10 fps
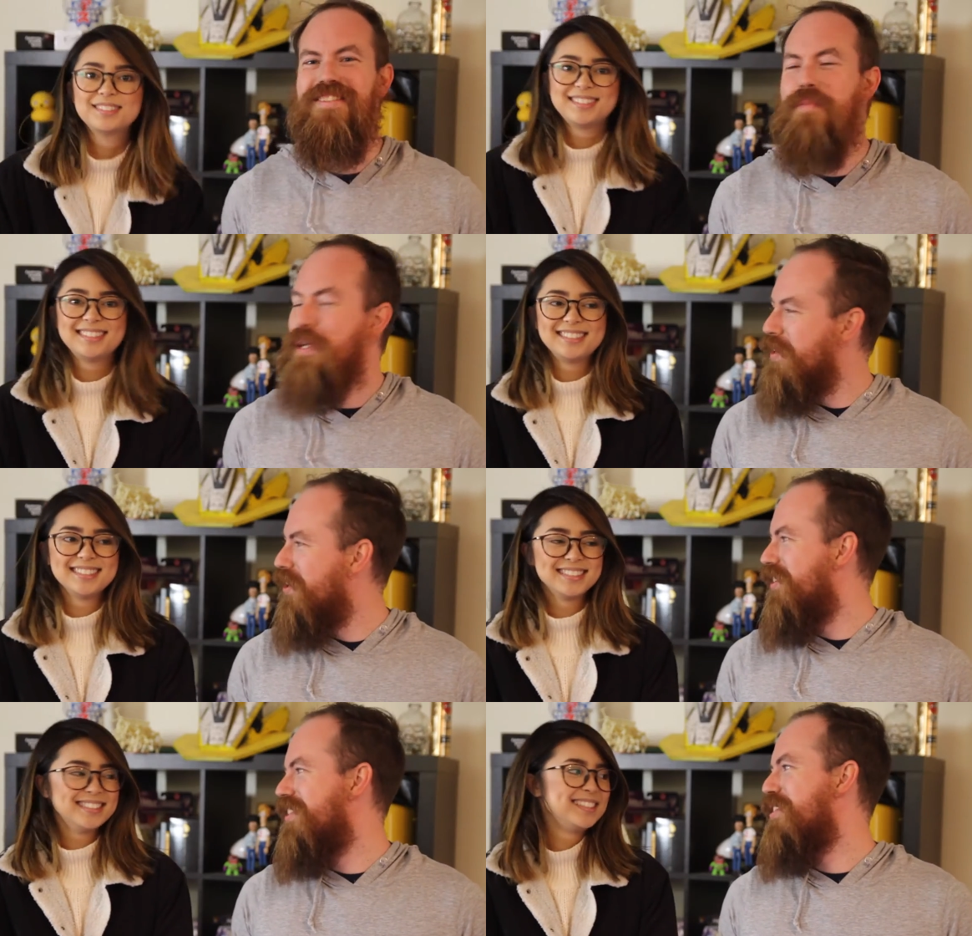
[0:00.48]
Speaker 1: Me and
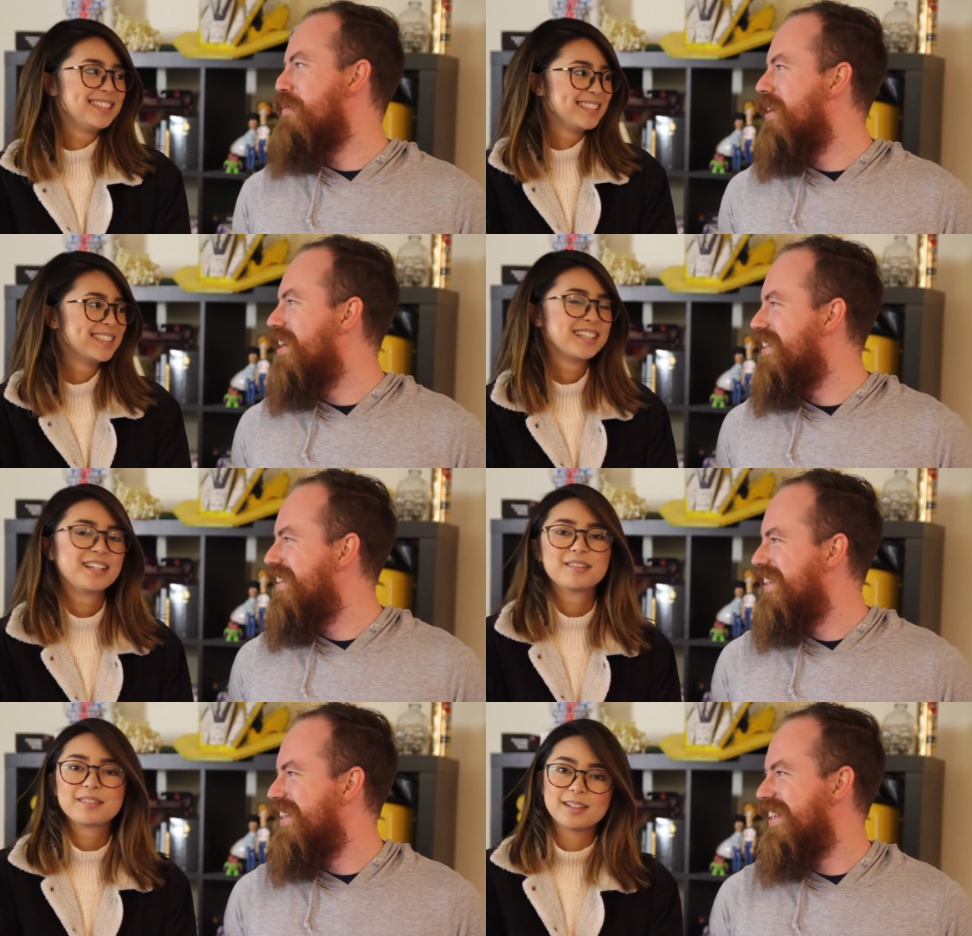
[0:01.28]
Mel are the same height.
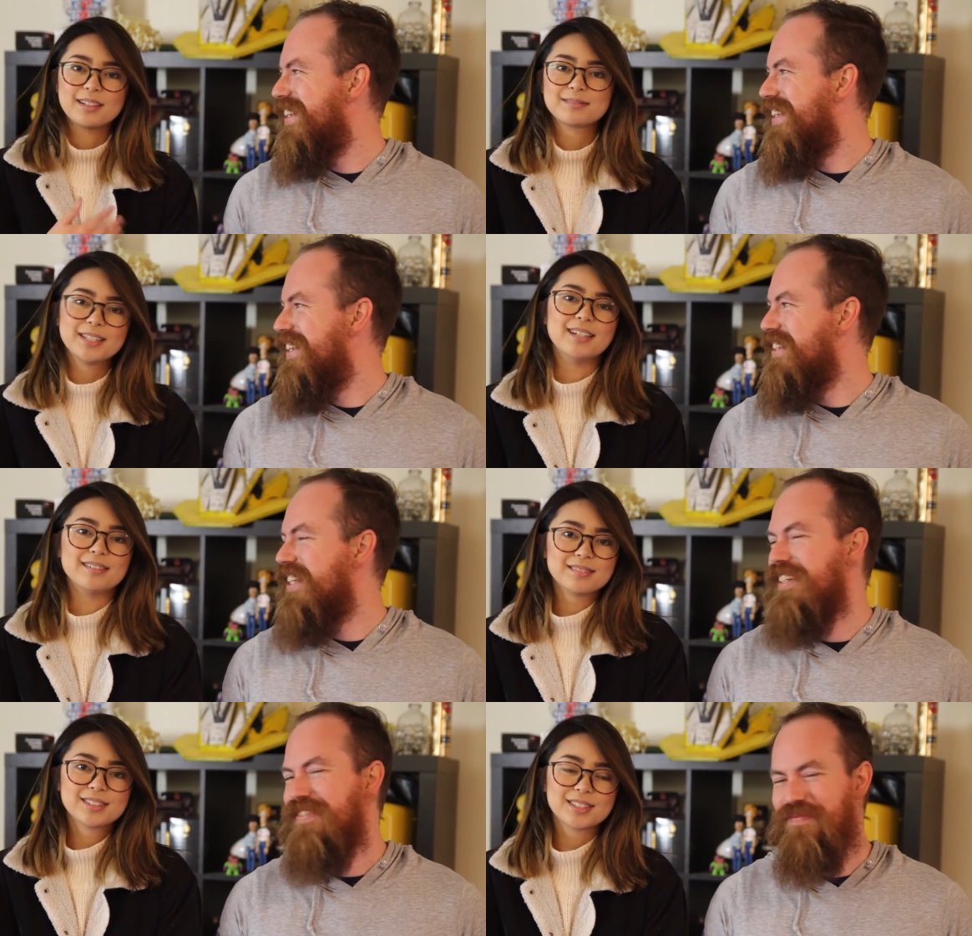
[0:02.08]
Speaker 2: Well, yeah,
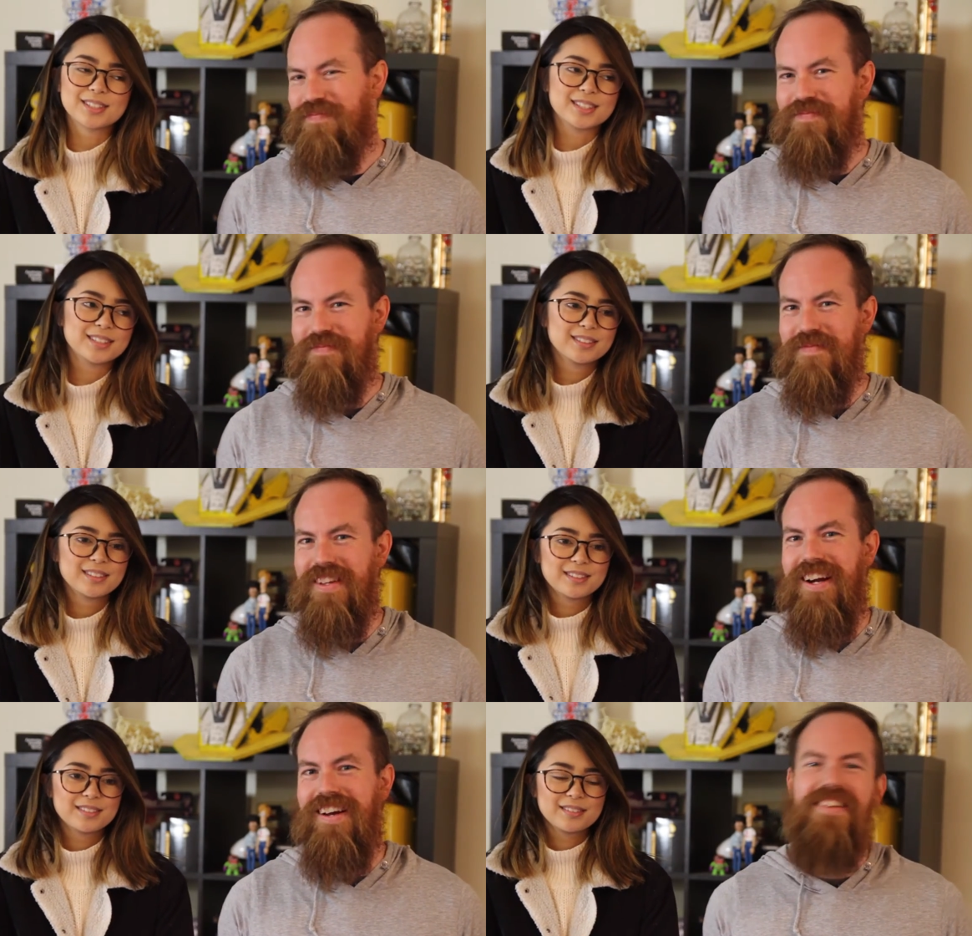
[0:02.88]
yeah, seriously.
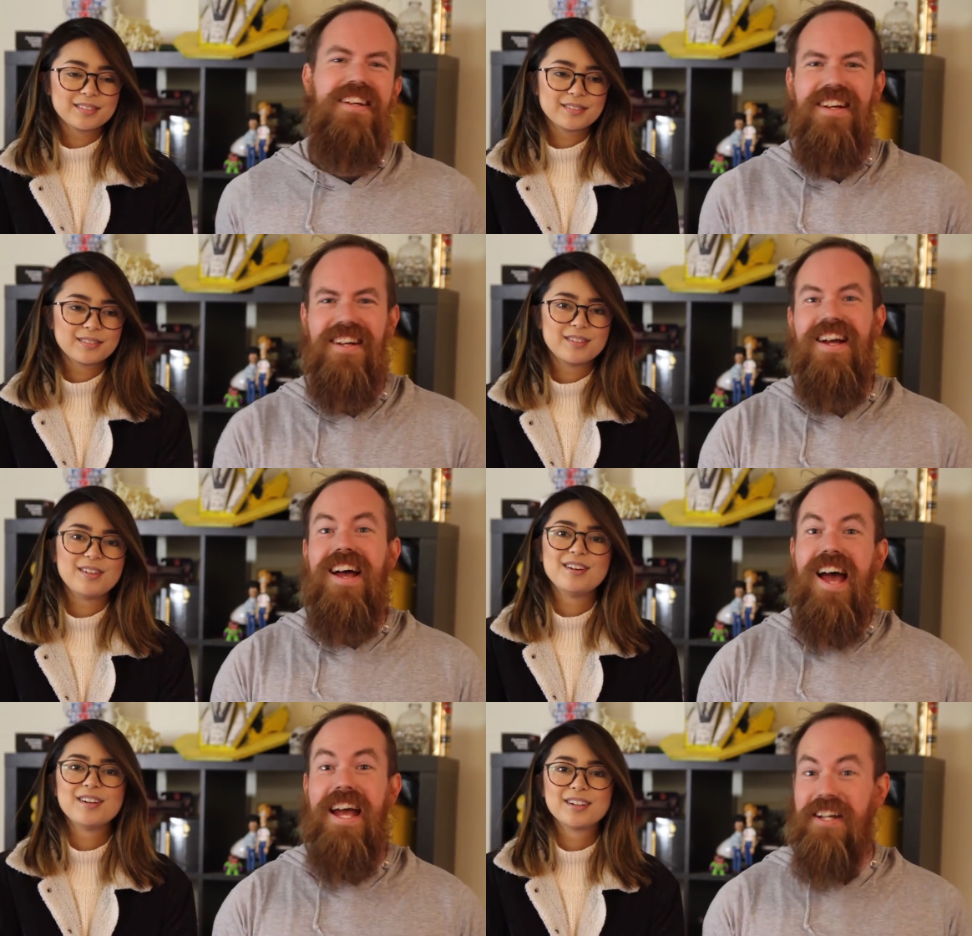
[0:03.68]
Speaker 1: All right.
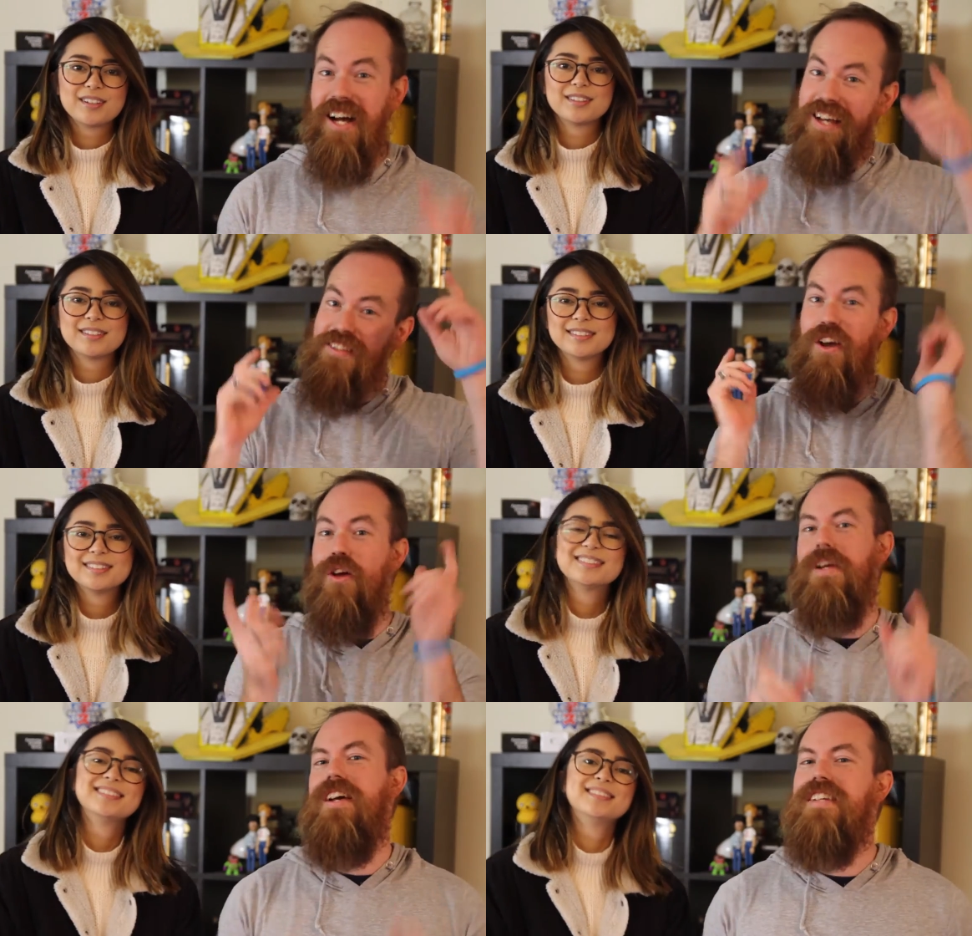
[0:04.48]
Hey guys,
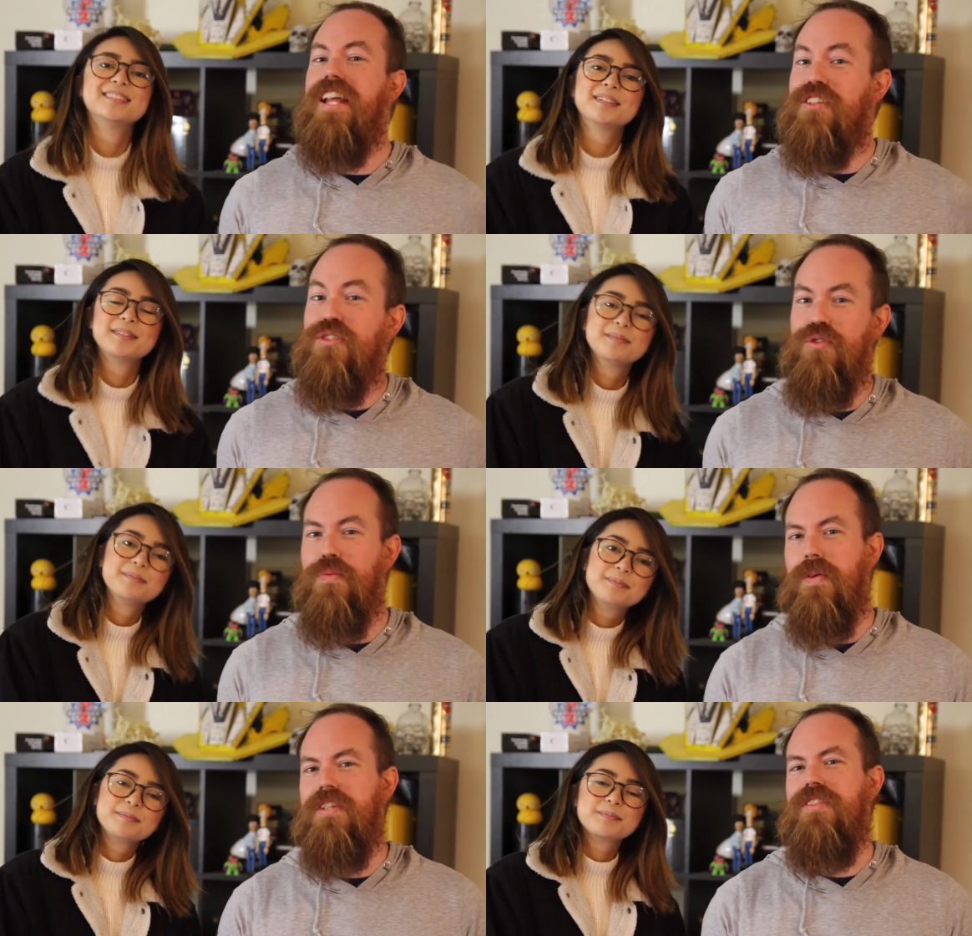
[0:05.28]
hope you guys are getting
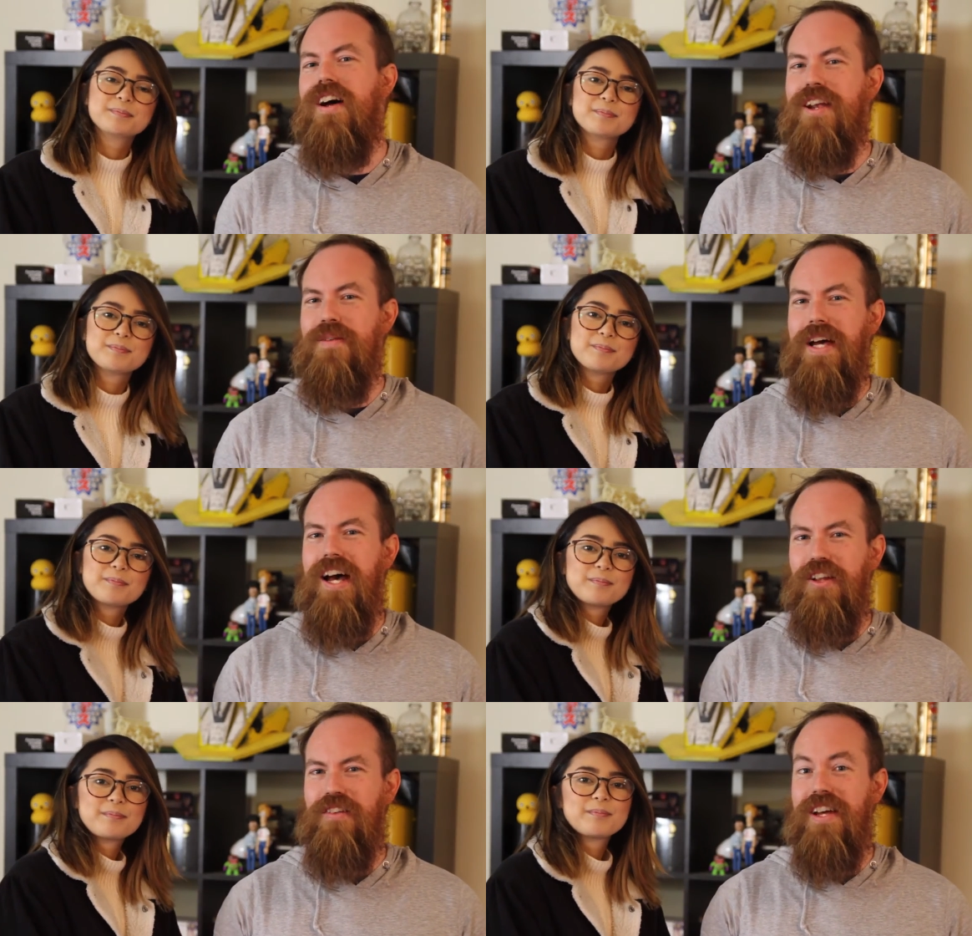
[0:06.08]
super excited about
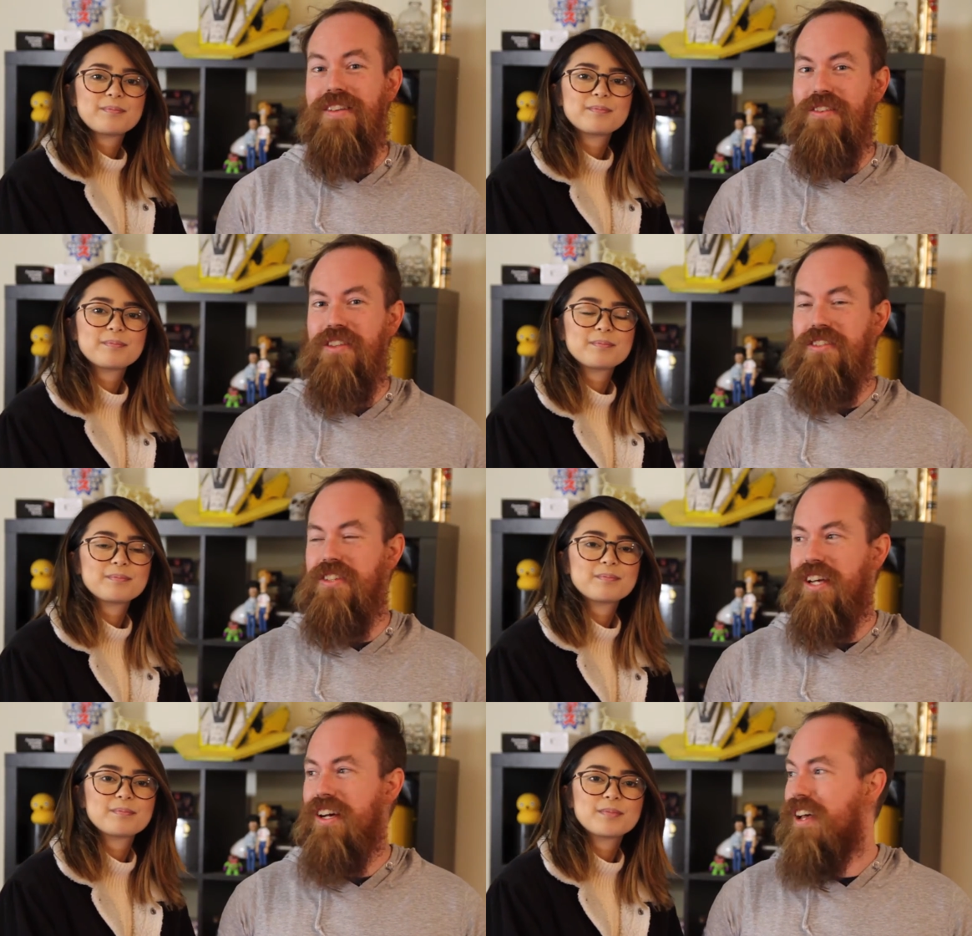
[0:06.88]
Elevator for this
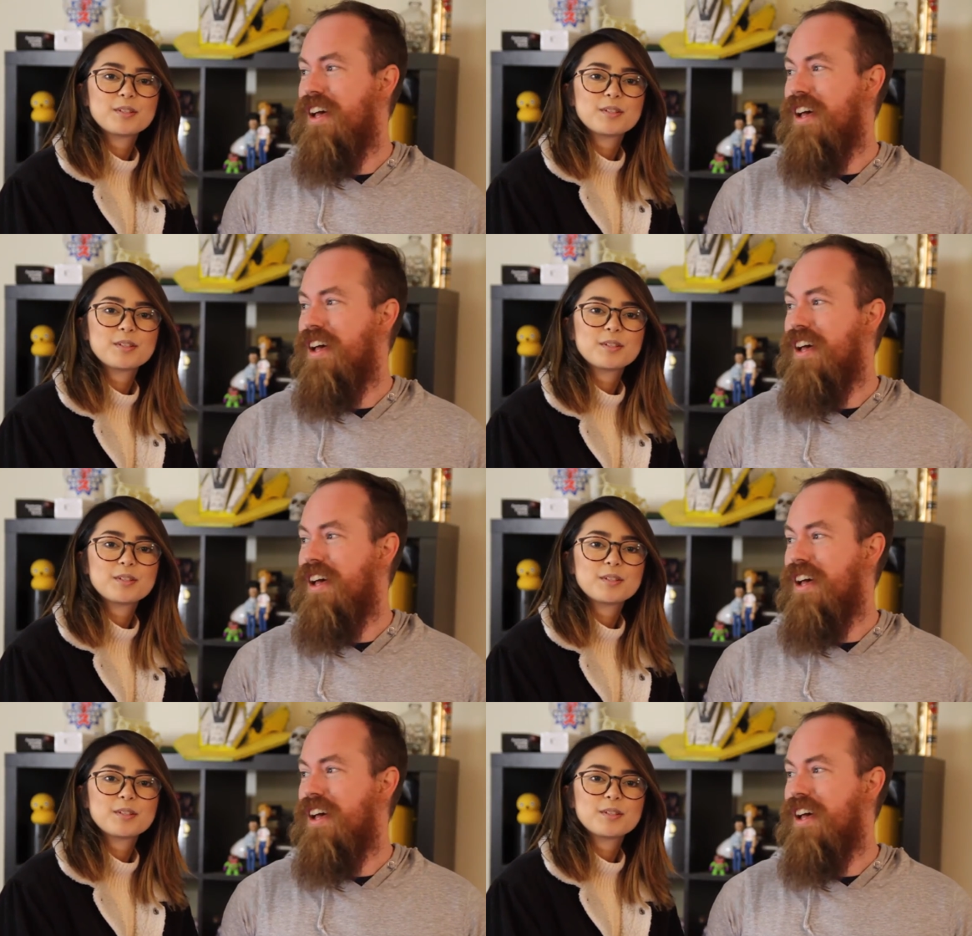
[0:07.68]
year.